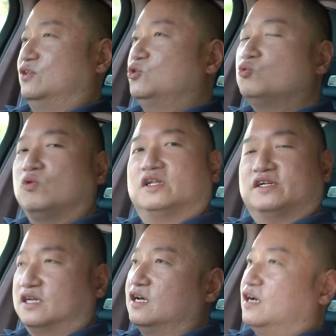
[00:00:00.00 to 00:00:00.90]
you want
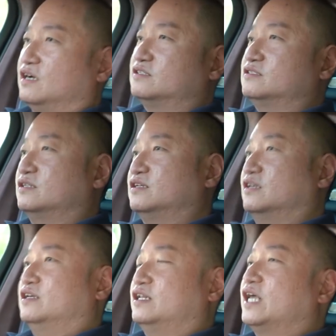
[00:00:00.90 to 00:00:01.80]
a car
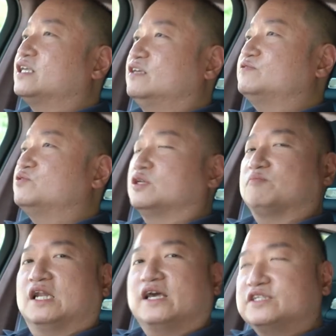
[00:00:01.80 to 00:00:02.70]
that gives you the
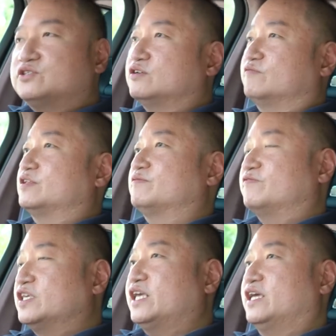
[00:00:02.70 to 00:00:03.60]
pleasure of the
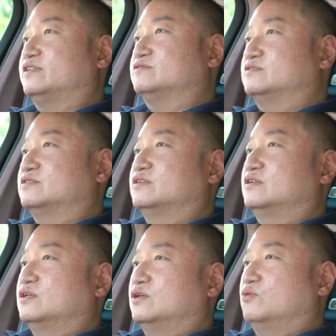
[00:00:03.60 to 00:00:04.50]
V8
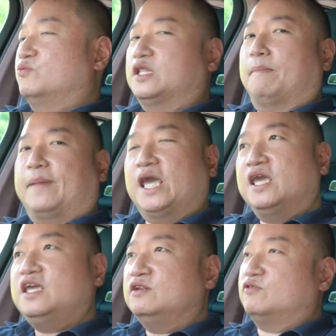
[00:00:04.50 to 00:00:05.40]
with the
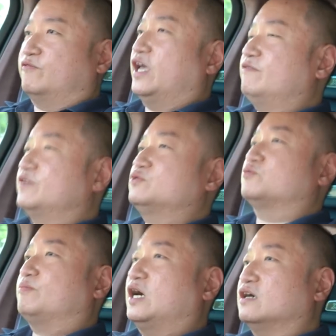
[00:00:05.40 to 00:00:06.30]
pain of having
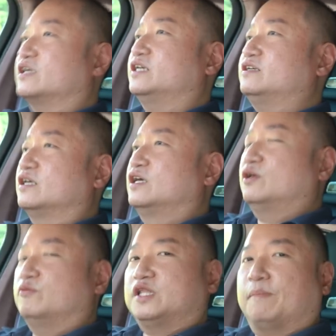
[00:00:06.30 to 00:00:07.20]
to park it,
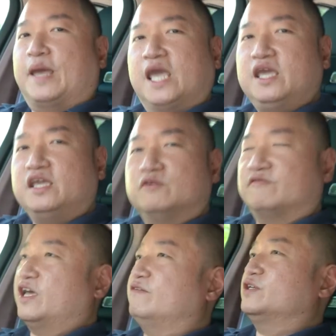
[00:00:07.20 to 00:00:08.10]
with the pain
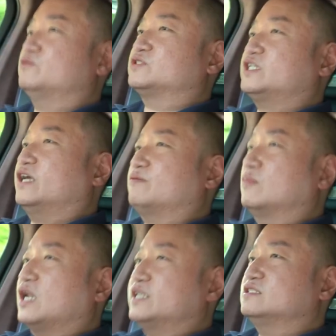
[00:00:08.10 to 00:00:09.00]
of having to check
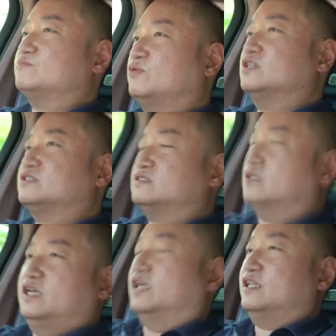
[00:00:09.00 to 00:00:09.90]
blind spots
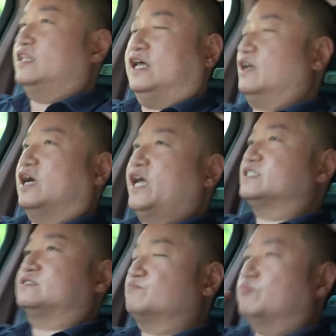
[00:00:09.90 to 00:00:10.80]
that are
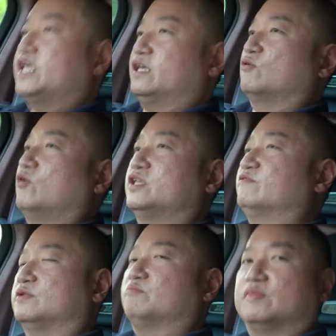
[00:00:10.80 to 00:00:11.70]
as big or
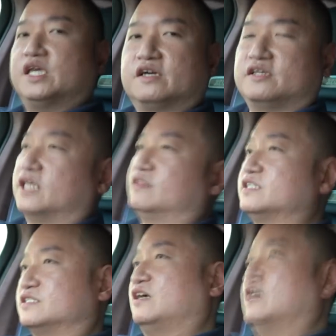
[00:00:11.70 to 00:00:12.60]
even bigger than
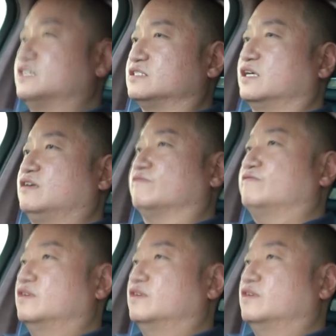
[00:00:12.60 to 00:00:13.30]
this car itself,